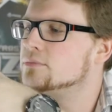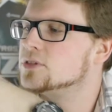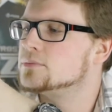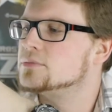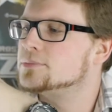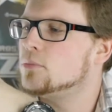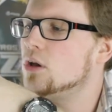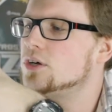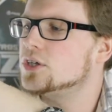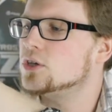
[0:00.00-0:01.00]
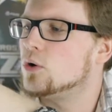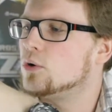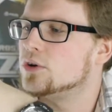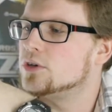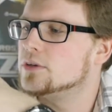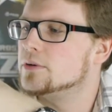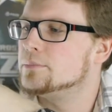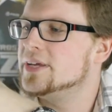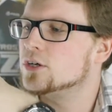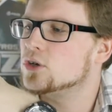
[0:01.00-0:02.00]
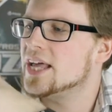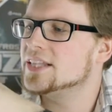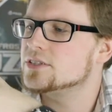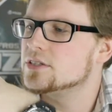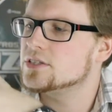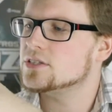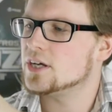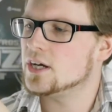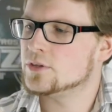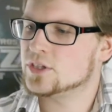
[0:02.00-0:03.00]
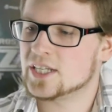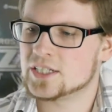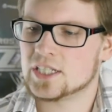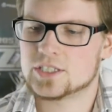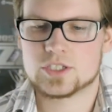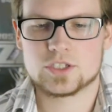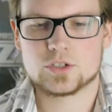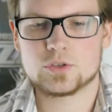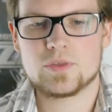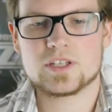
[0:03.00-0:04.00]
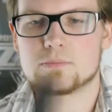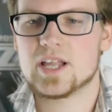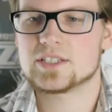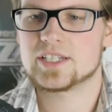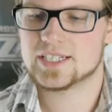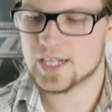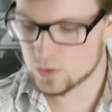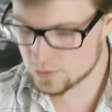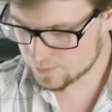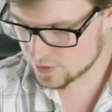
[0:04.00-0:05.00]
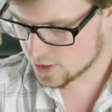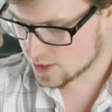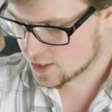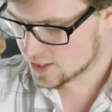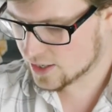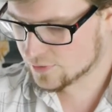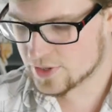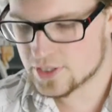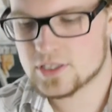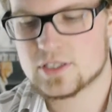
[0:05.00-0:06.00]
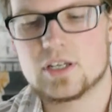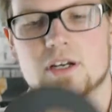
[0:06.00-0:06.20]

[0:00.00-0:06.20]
some smaller or bigger lenses, you can just screw this plastic down and have these